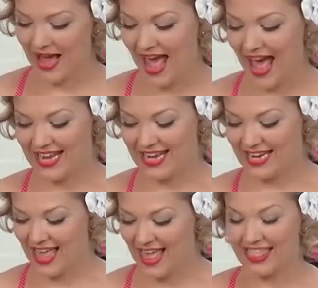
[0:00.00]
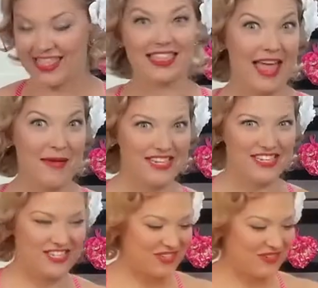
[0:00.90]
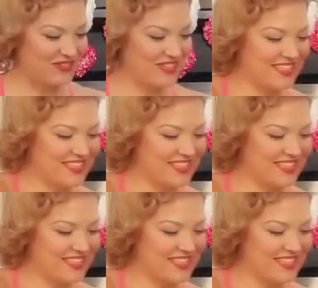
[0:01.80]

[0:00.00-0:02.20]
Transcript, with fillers: by adding lemon juice.